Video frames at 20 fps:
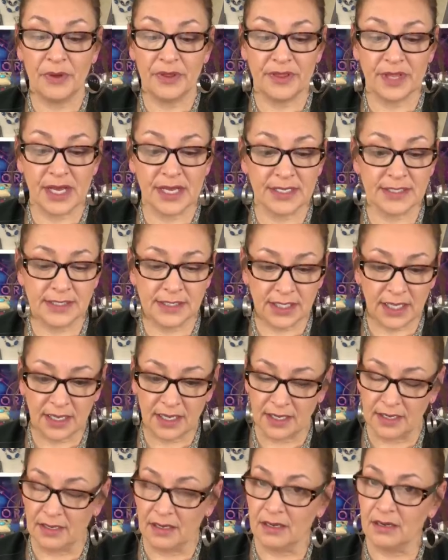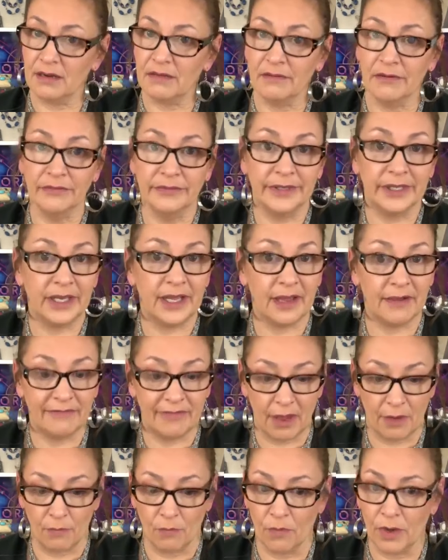with us and only have
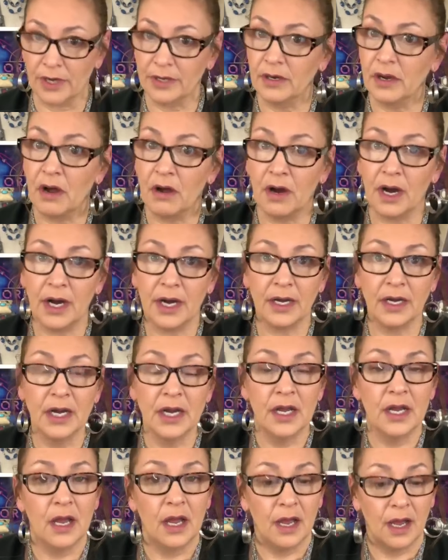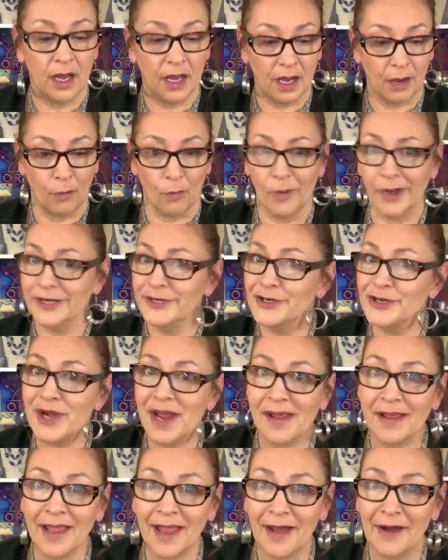that one cart uh, one
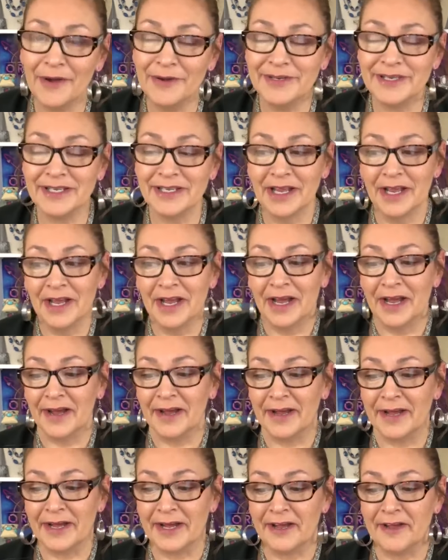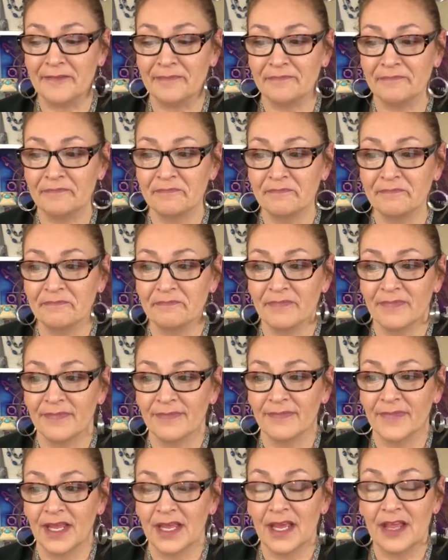checkout. Um,
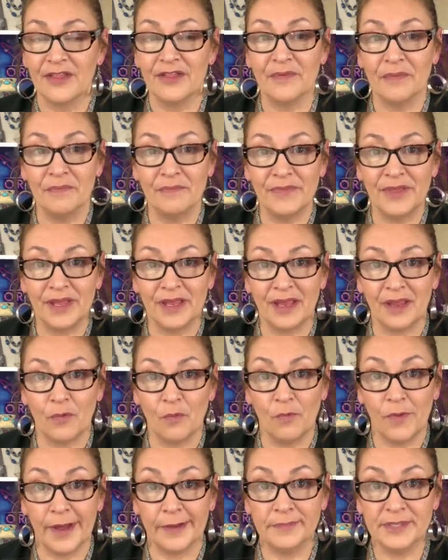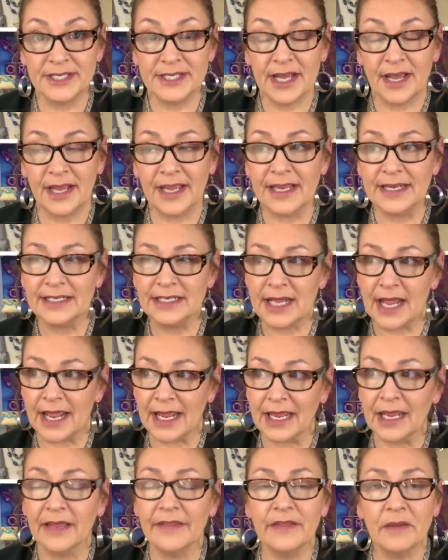the, the website
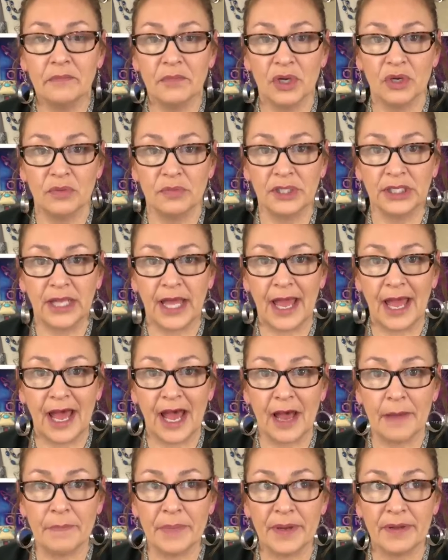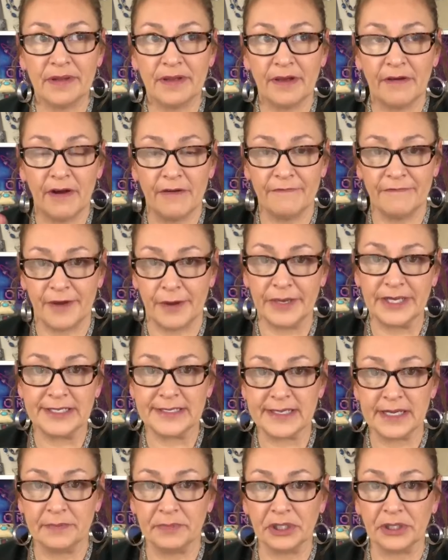and the mobile app are very
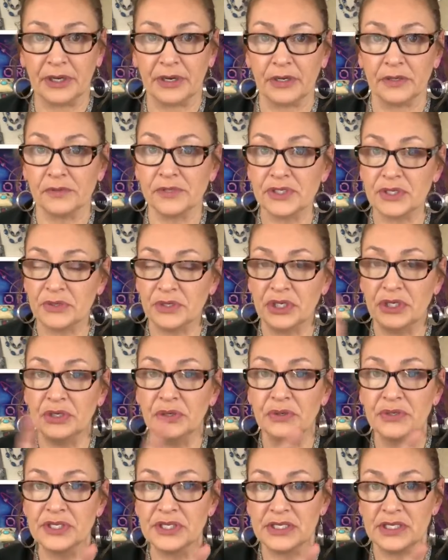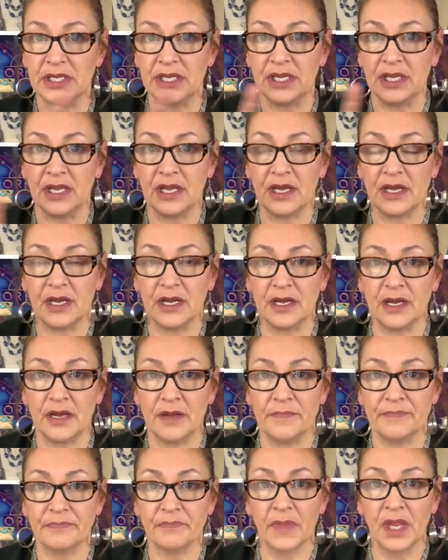similar. So you'll see
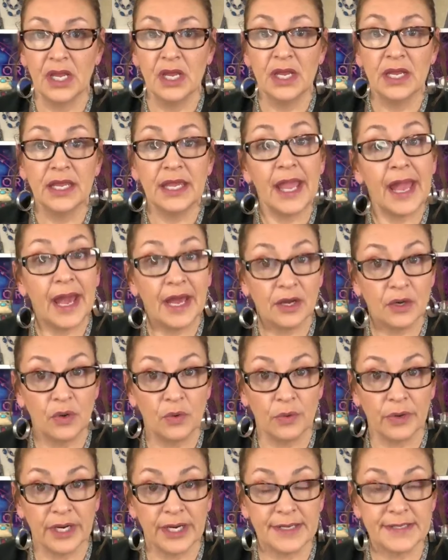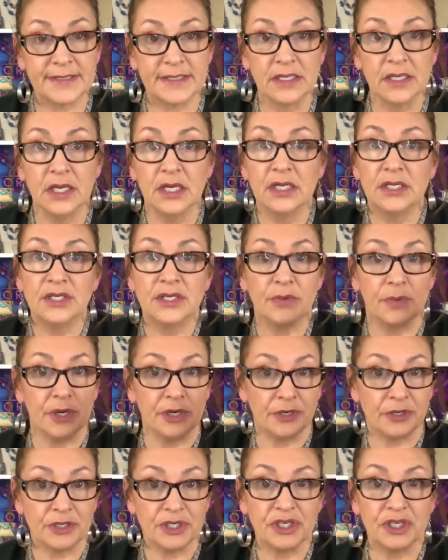um, categories. So
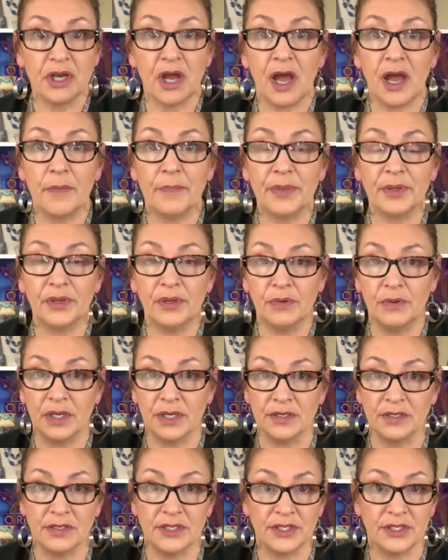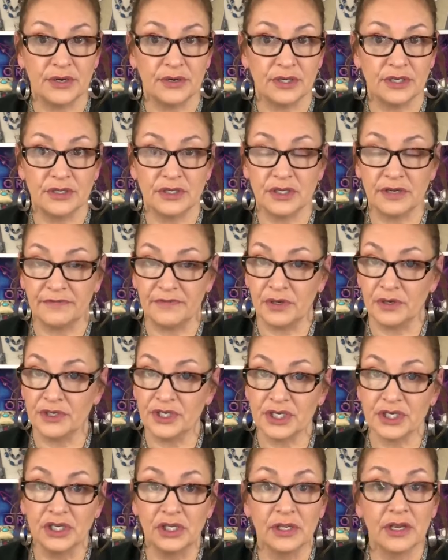under shop, you can search, if you're
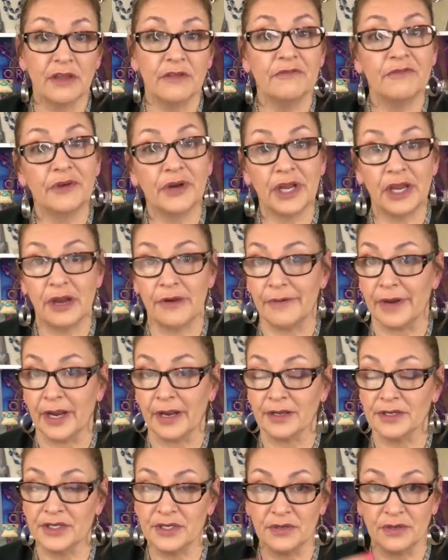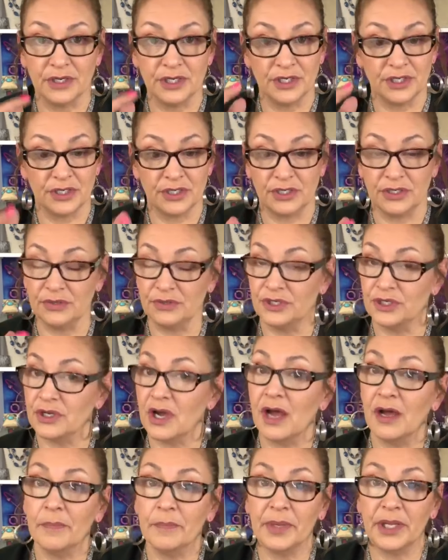just looking for earrings, you can just do
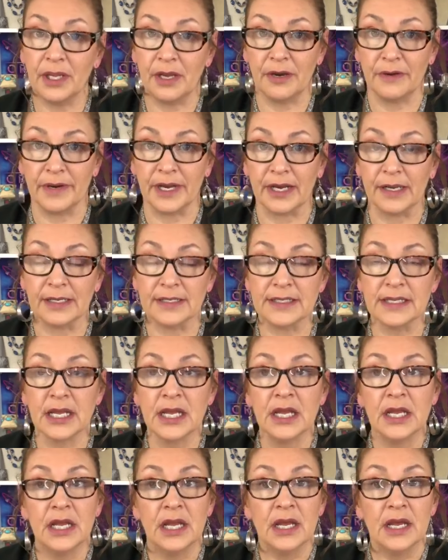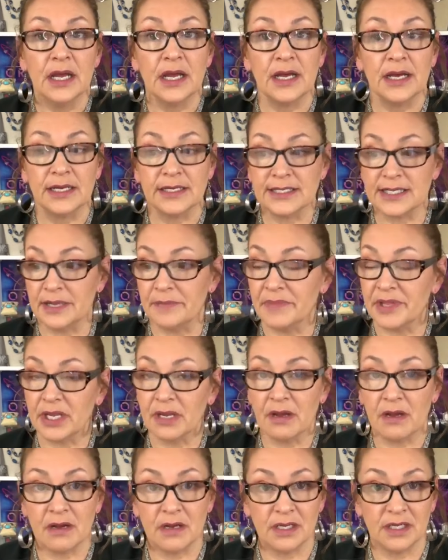shop earrings. Uh, same
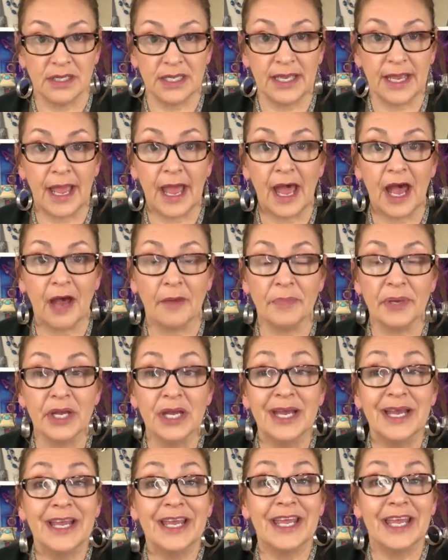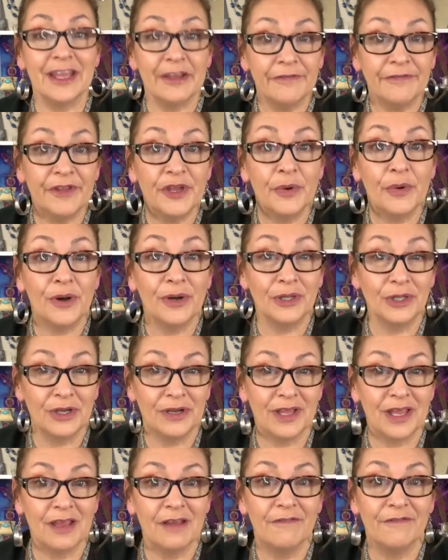thing on the app. If you are
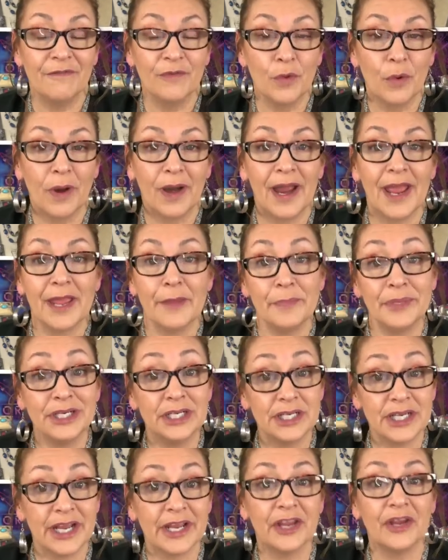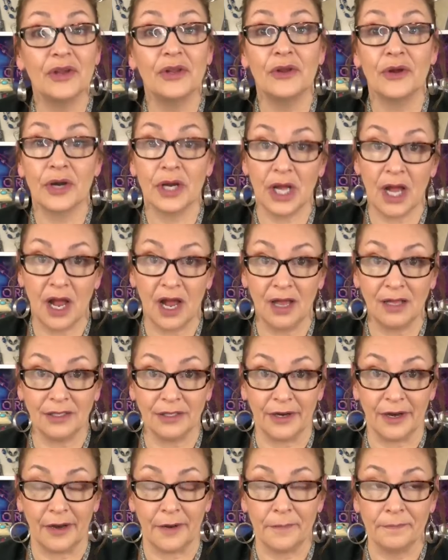looking for a particular
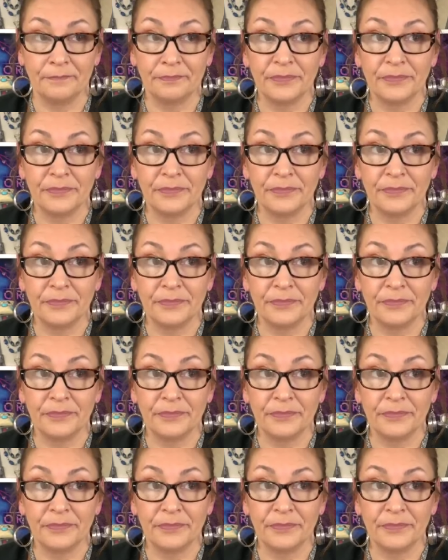color,